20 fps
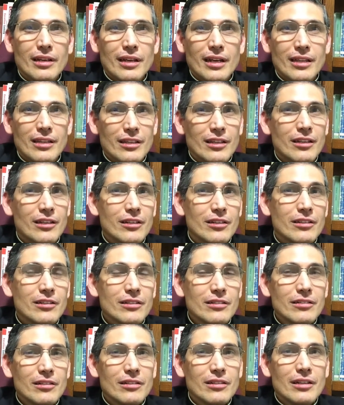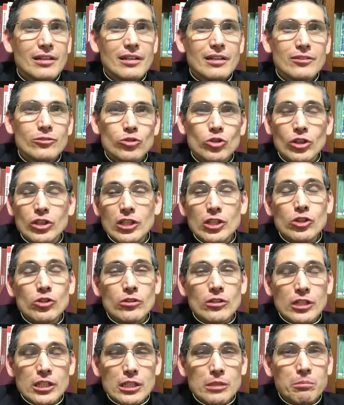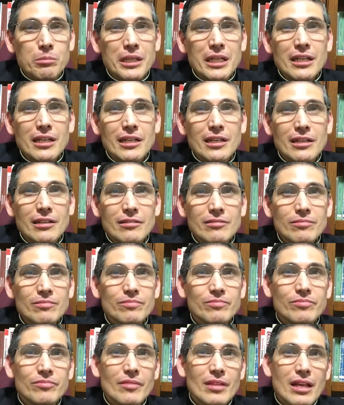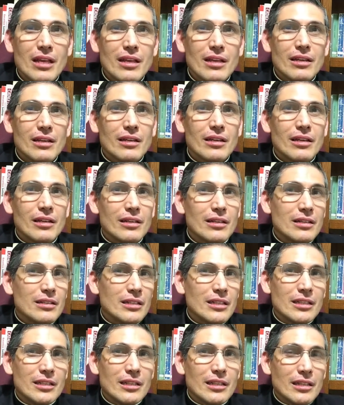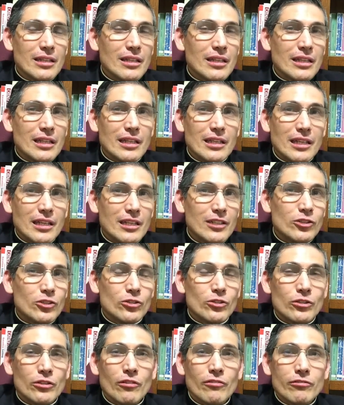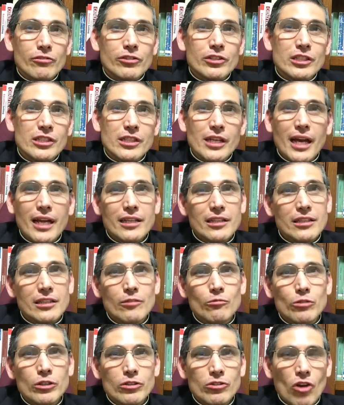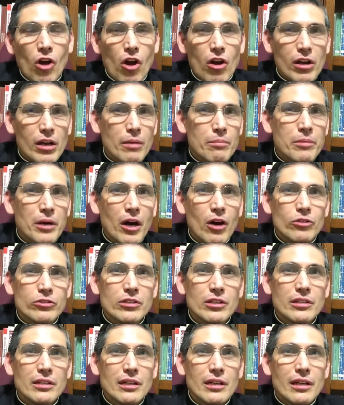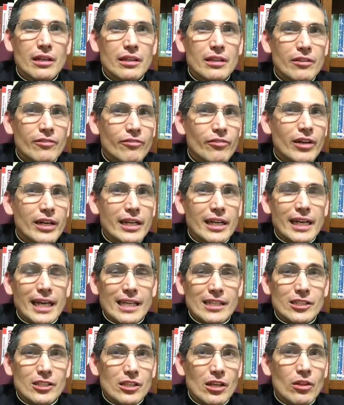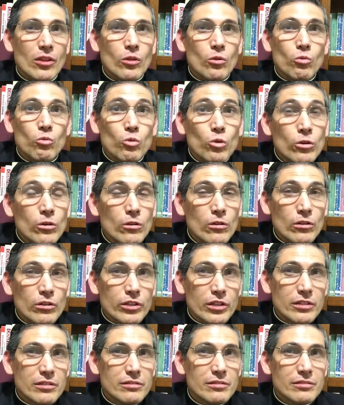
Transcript: And here, traditionally speaking, in the history of Christianity, we talk about the fight against the world.